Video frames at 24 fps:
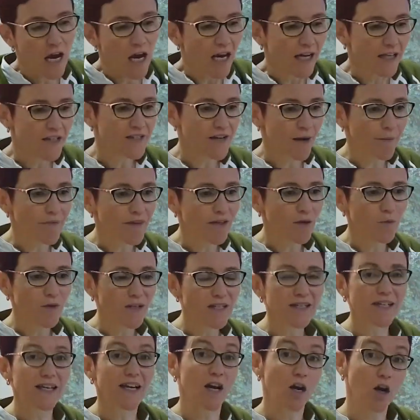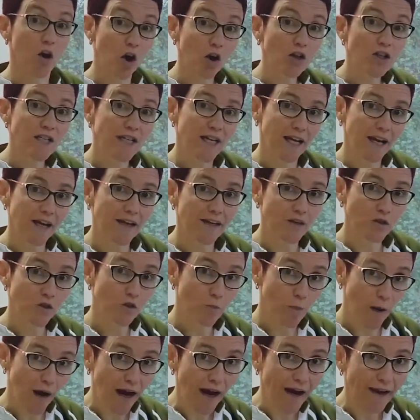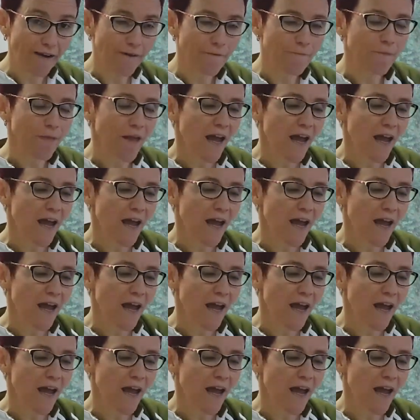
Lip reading: It's something we see a lot here in Dubai,